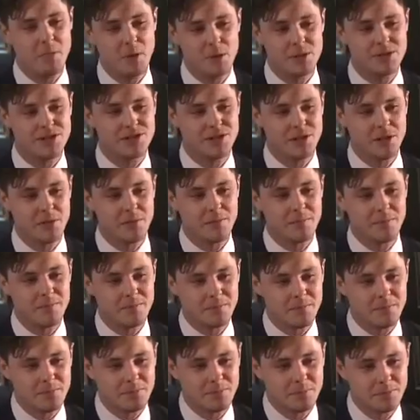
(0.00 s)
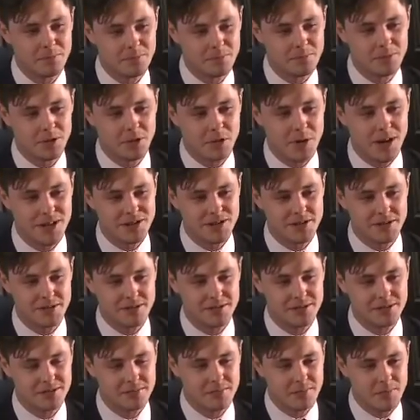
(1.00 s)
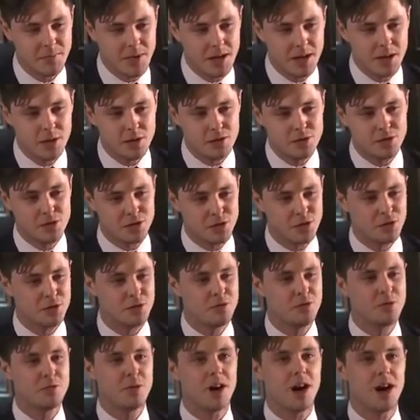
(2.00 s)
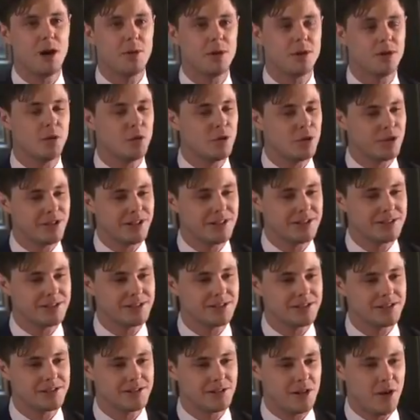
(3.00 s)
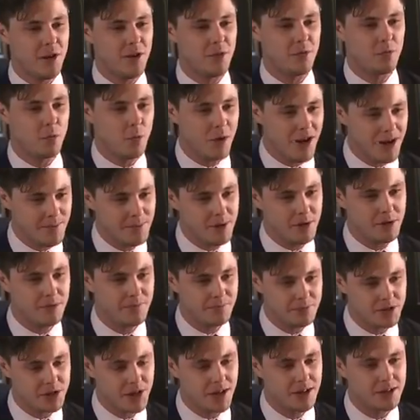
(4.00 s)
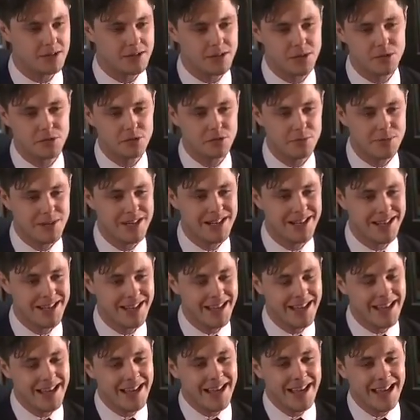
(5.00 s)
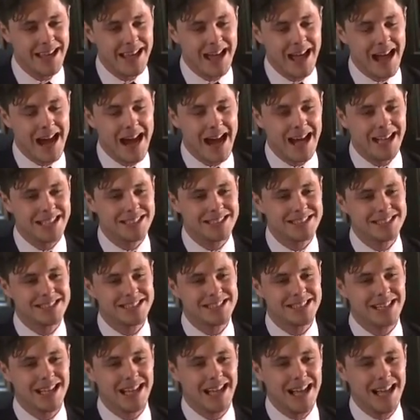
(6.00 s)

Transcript: put some questions to our audience on Weibo, China's social media, and